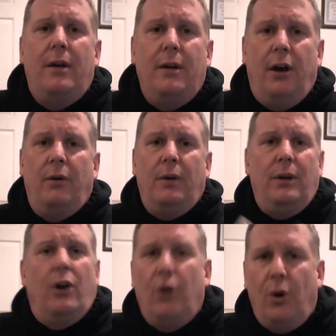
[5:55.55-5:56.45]
You know,
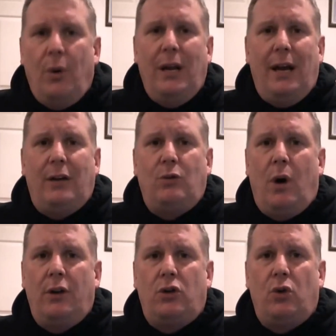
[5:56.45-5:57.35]
you don't know where your next
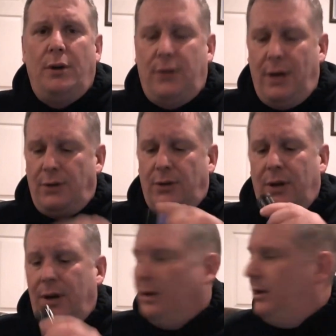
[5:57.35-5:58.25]
water source is.
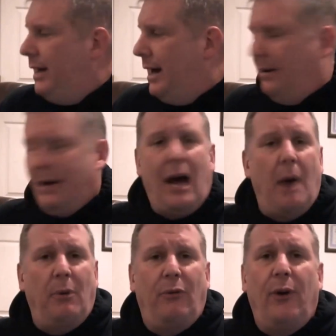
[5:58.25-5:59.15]
You got a
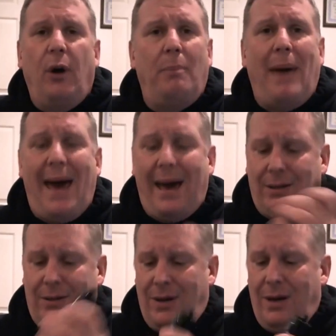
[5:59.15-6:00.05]
couple filled
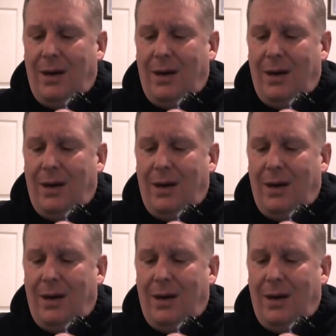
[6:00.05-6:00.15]
bags.